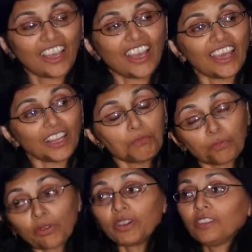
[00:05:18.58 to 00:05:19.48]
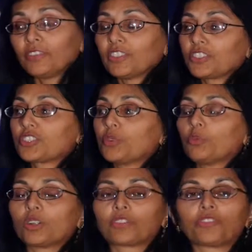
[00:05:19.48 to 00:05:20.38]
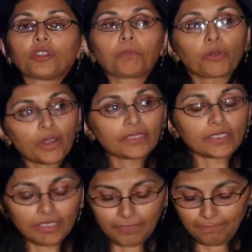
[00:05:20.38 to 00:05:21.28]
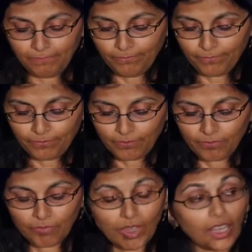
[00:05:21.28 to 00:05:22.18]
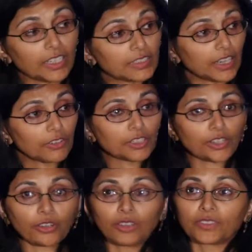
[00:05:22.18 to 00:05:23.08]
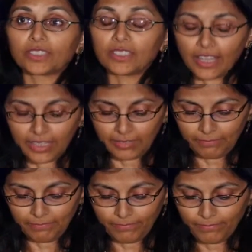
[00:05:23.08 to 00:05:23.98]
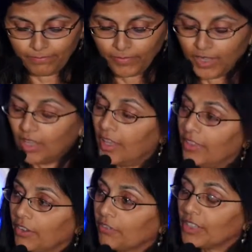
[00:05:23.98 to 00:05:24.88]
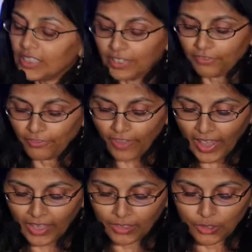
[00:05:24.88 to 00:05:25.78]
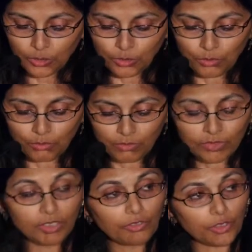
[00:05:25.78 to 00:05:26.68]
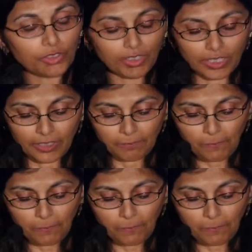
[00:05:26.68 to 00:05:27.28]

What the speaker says: And I'm privileged to work for a president and a Secretary of State that really value diversity